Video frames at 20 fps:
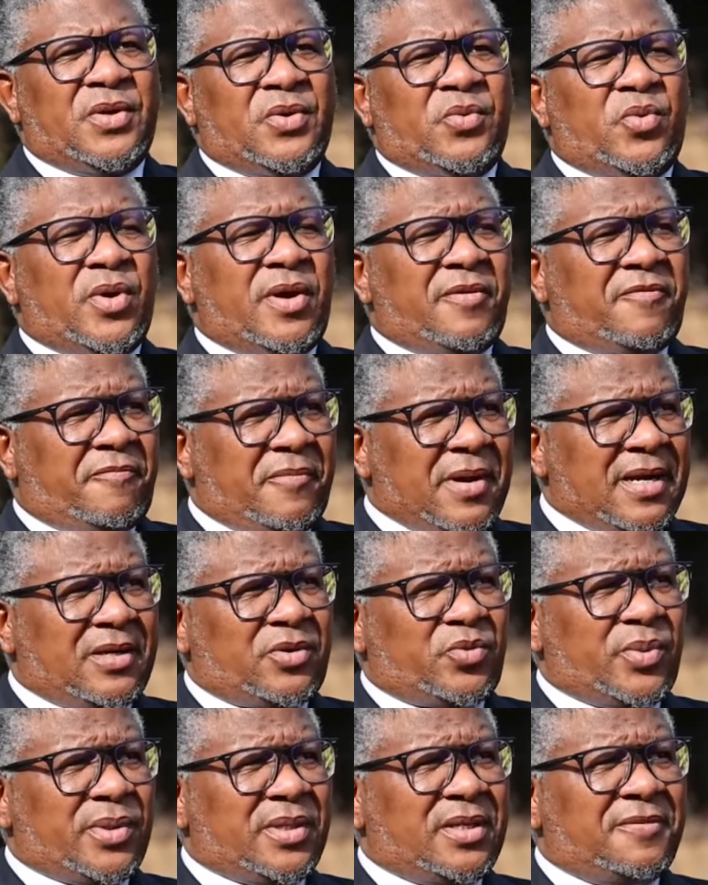We have
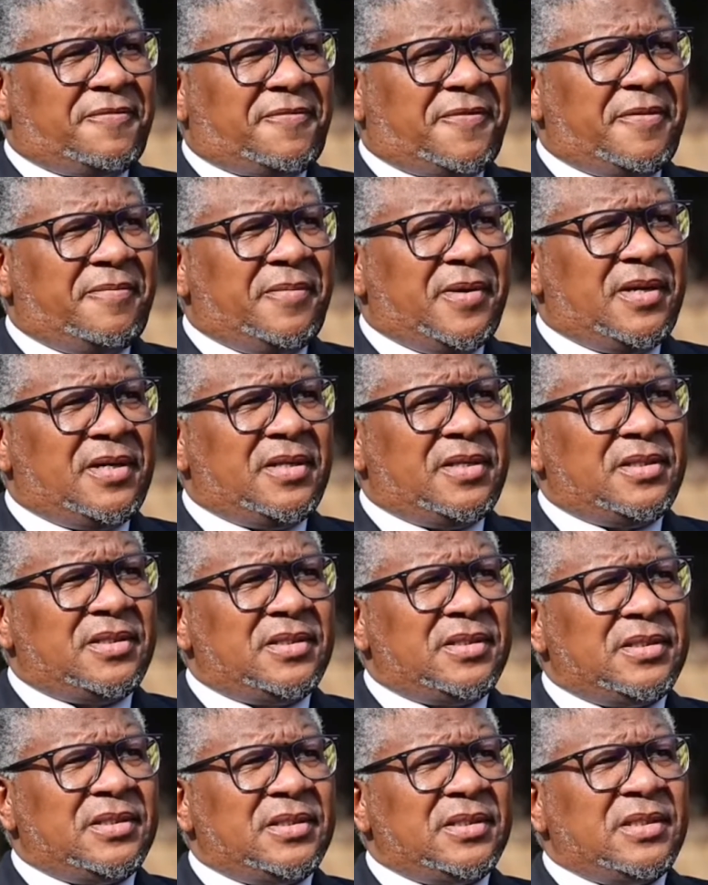met with the family,
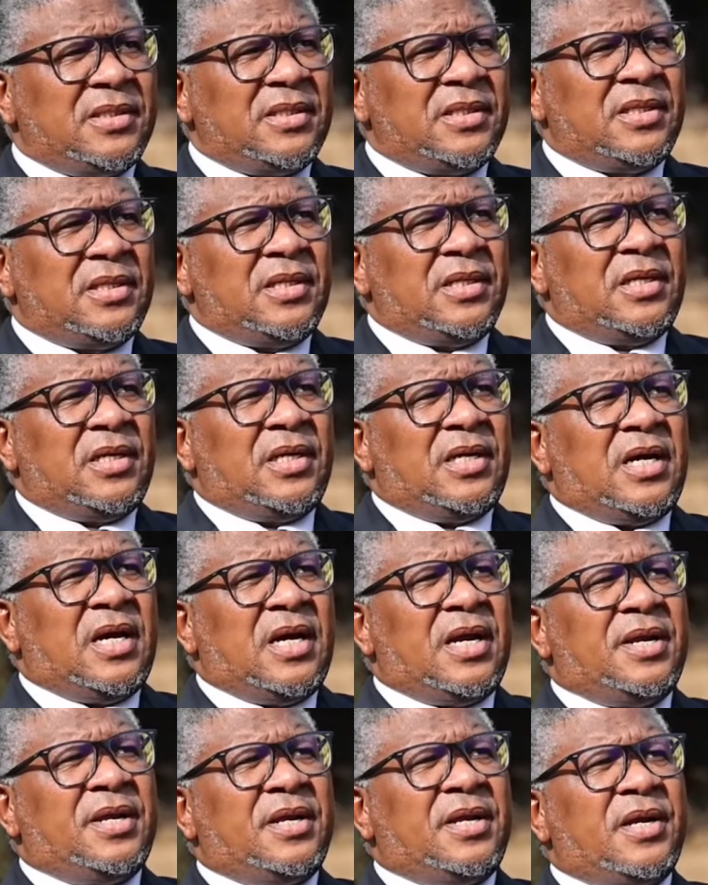
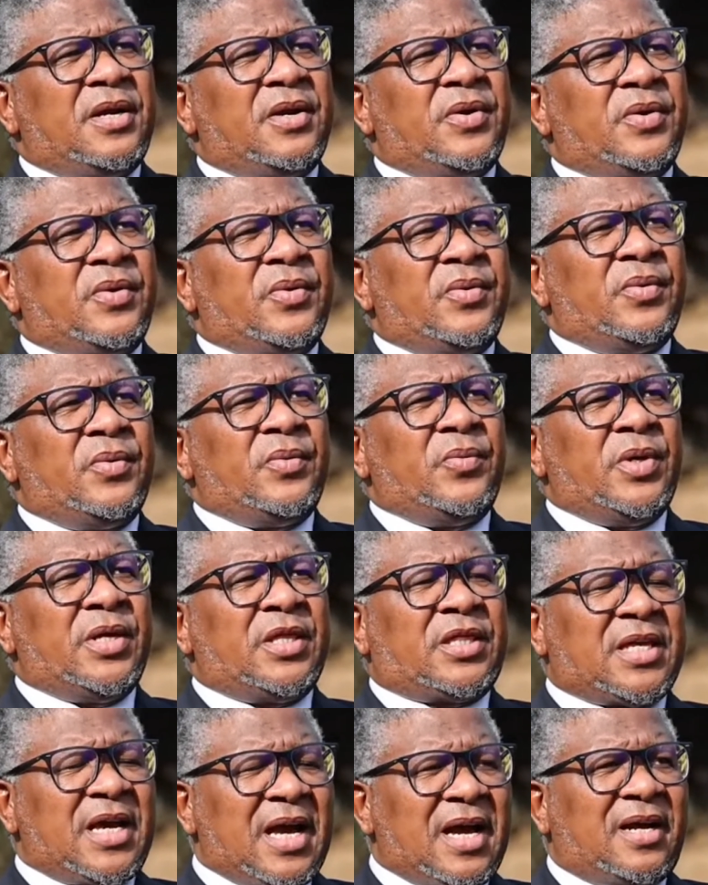and we
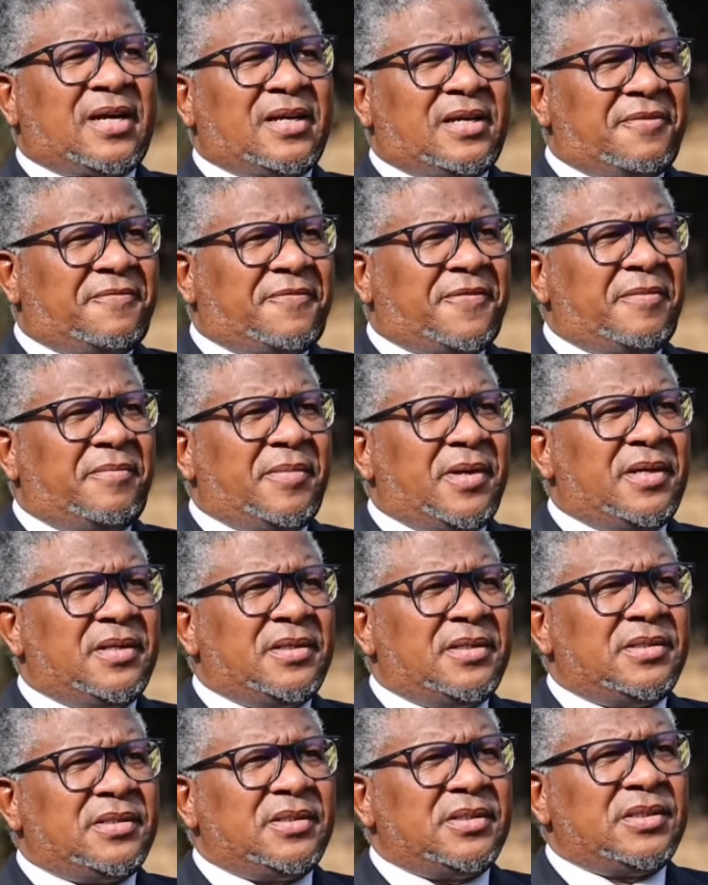thank the
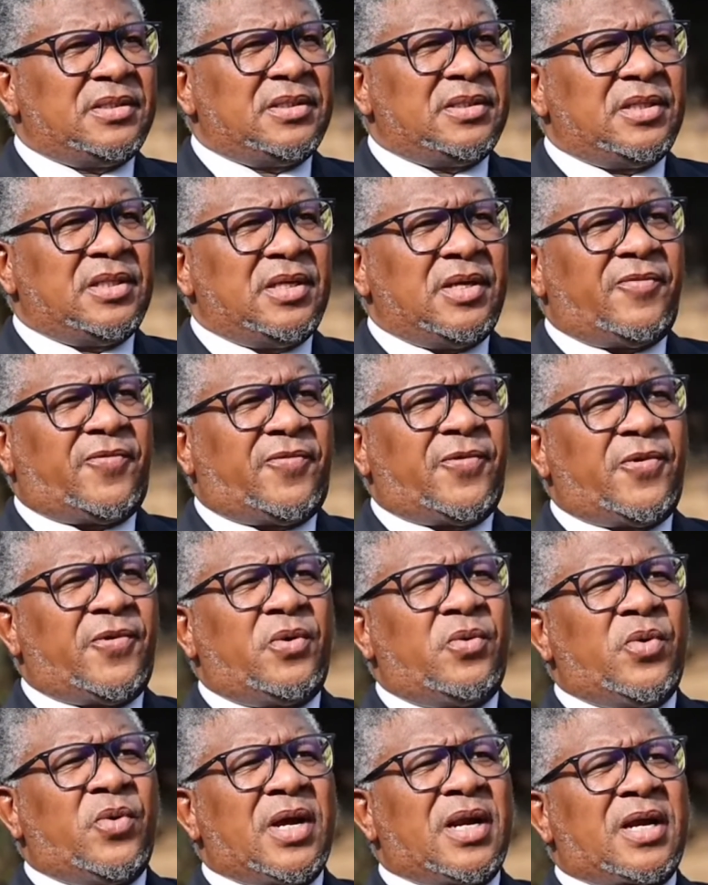family for
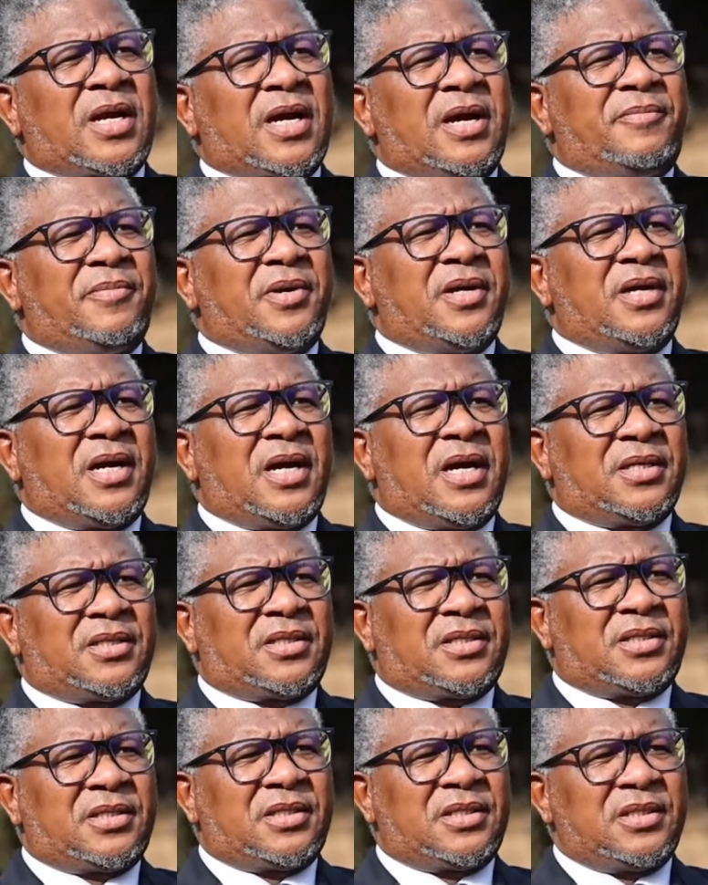welcoming
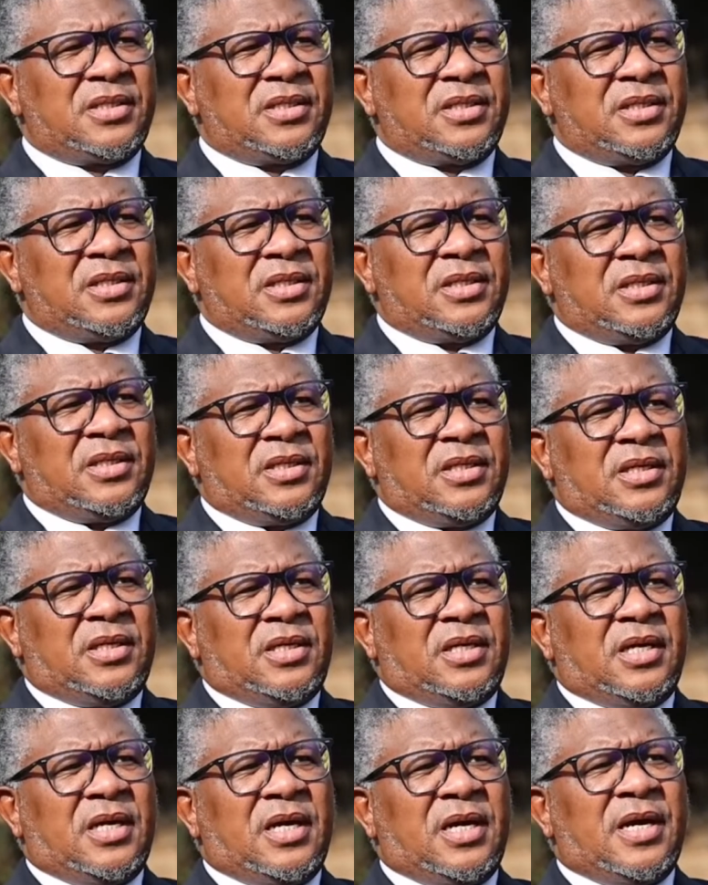us
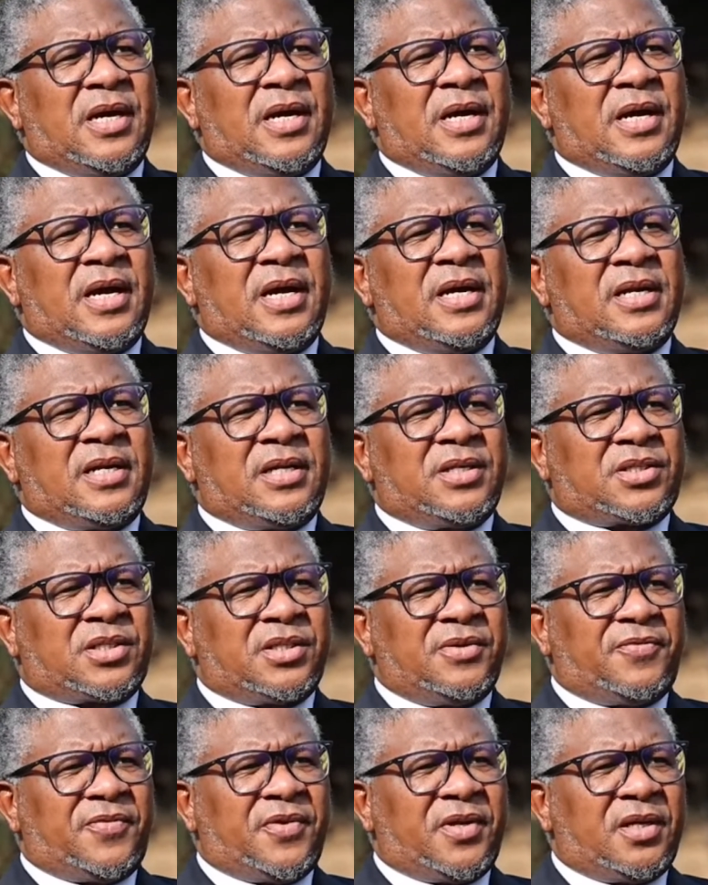and
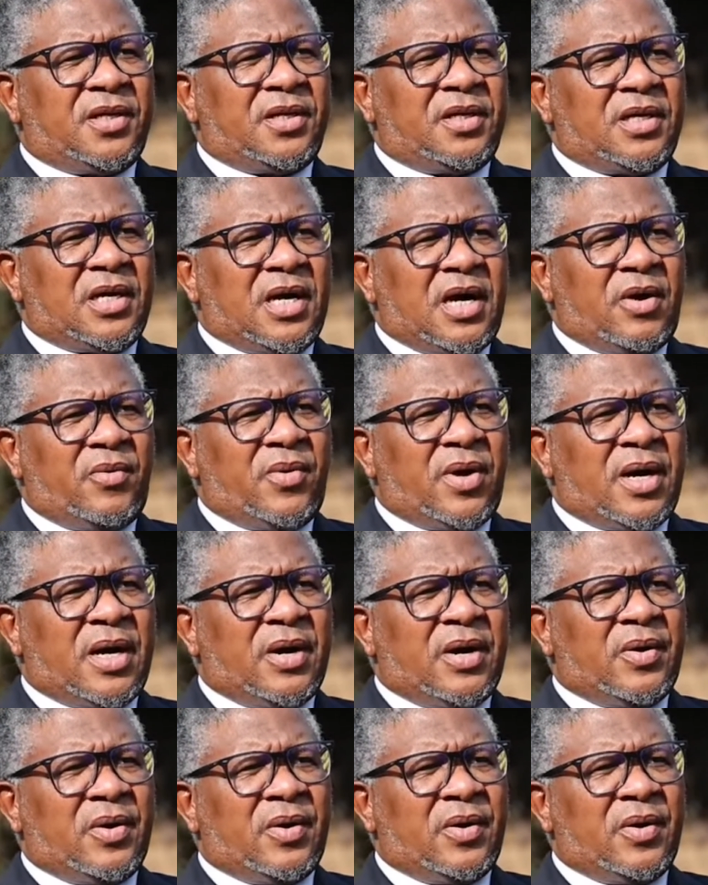receiving our